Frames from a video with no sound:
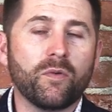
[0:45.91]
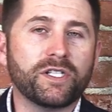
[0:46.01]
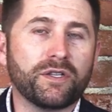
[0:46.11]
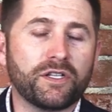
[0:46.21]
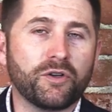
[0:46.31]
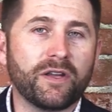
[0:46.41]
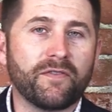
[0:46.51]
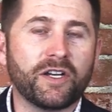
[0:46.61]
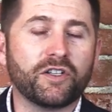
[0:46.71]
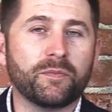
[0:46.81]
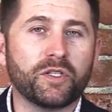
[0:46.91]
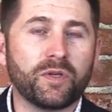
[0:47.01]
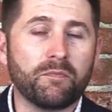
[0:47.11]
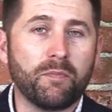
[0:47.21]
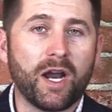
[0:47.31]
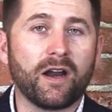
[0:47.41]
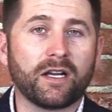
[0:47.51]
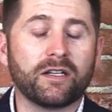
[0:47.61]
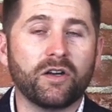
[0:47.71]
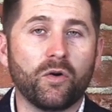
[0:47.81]
which is a joint venture between
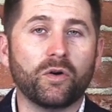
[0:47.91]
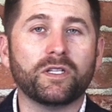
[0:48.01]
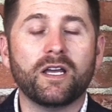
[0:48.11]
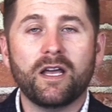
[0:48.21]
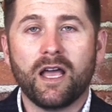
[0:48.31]
Barrick Gold